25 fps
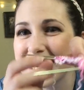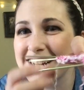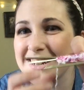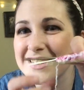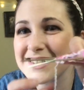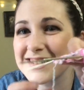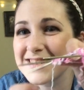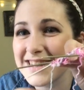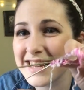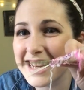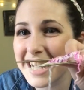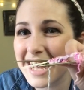
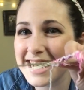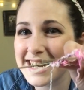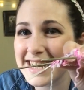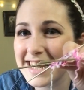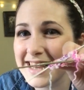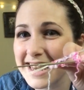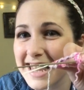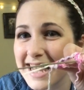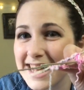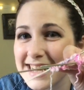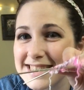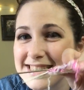here's what I got
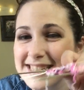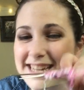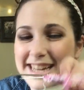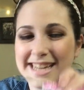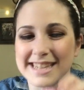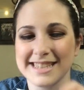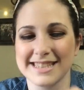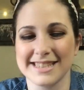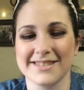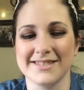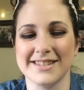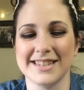done last
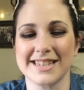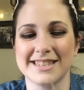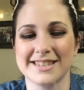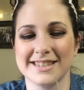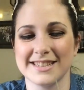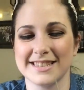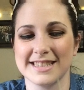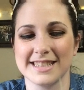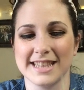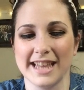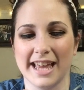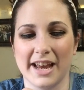night. So it's
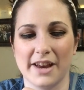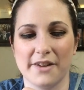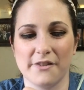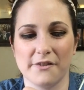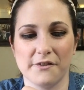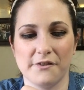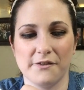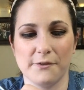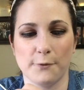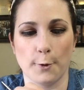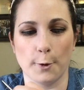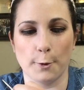just like
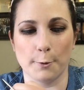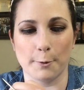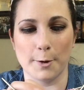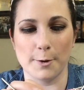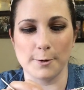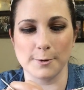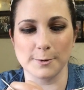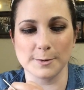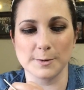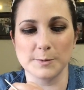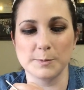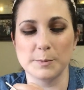four
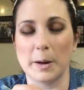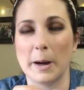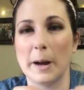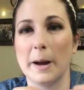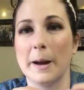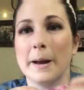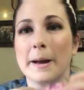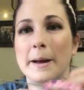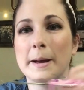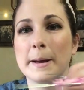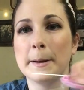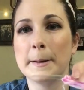rows,
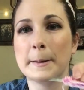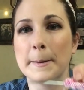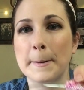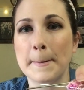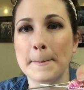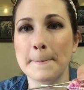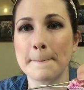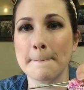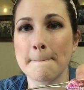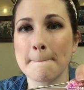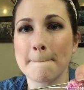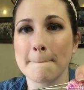but
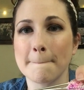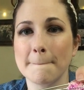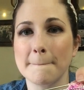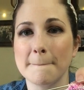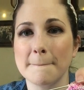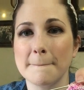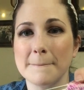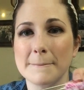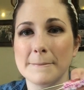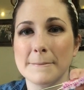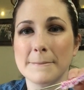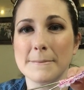
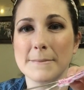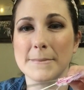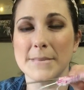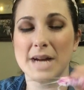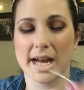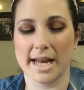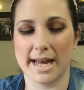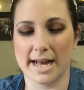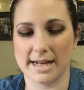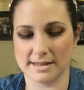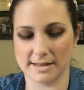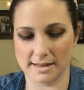
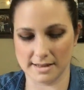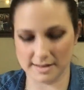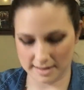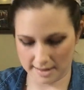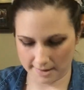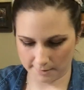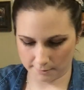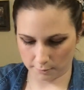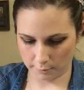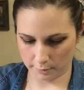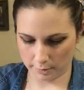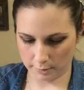I cast this
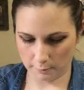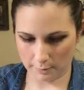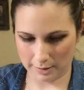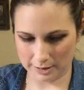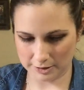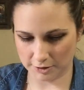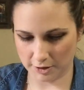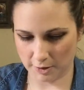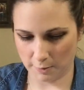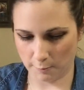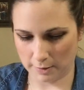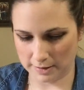on while we were
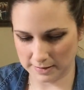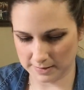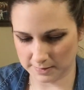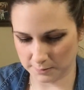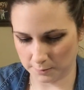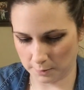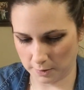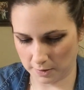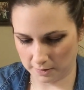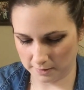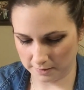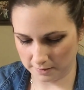watching
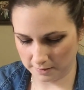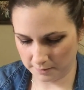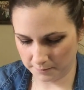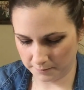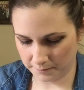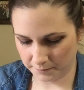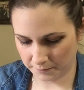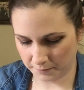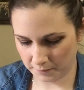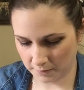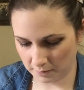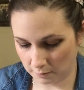Westworld,
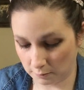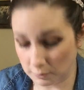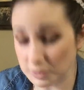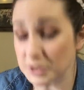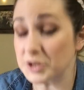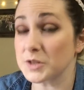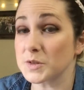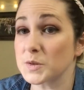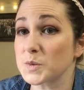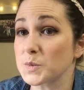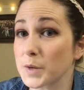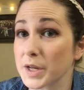
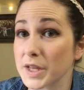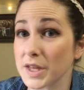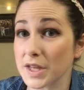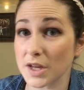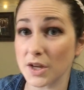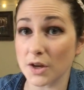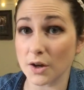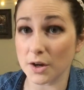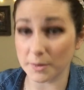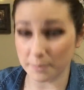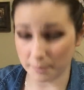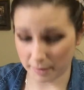which is
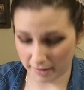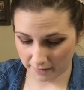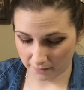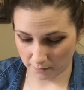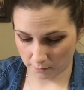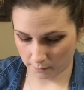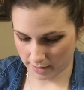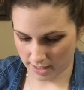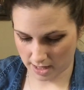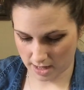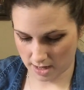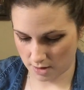really good, by
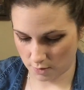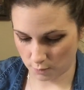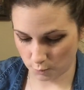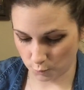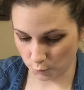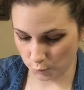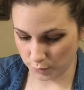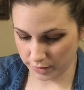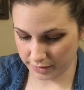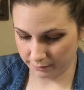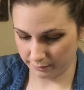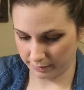the
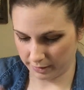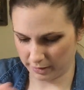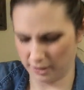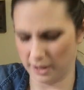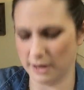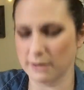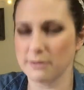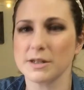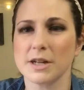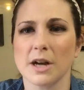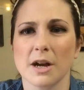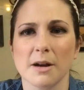way. Really, really
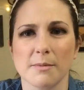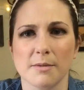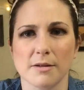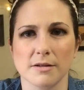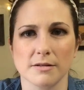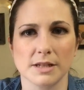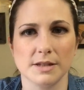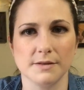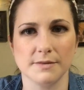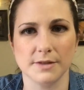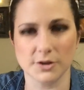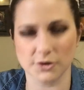good. I don't talk
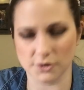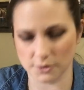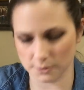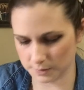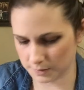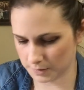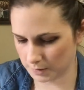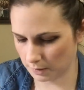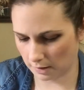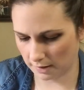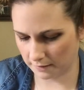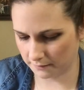about TV
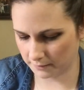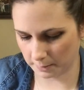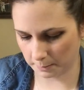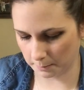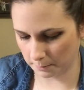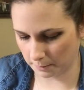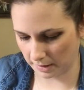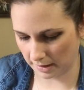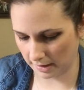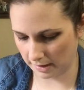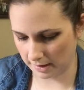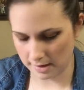shows too
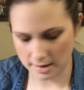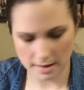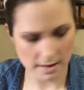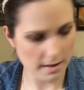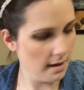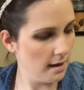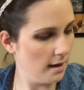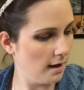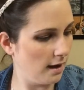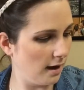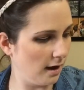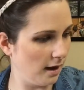often, but
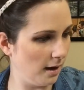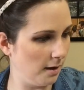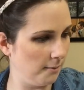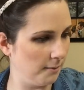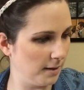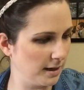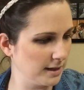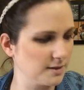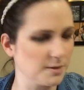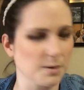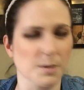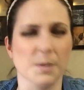
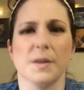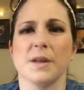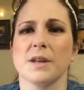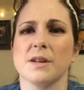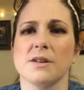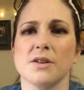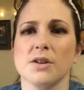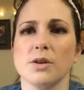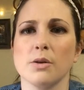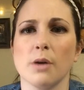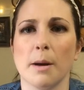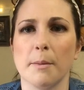I just don't
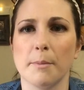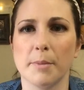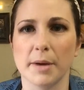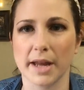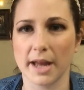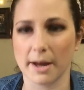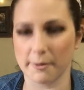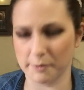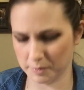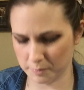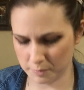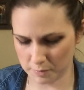think to do it.
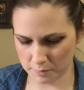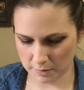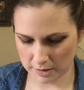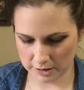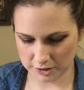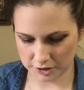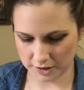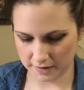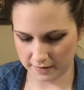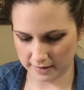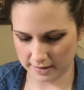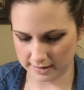But yeah, we've been
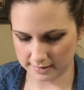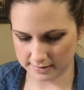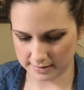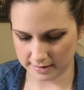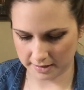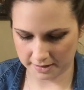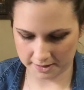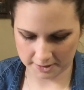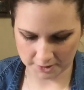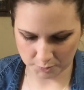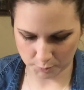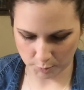watching that. It's
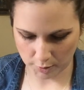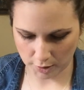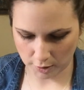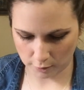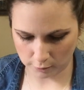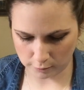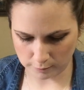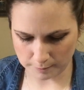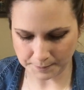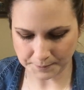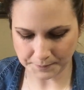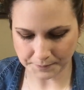on
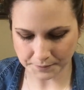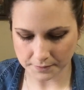HBO,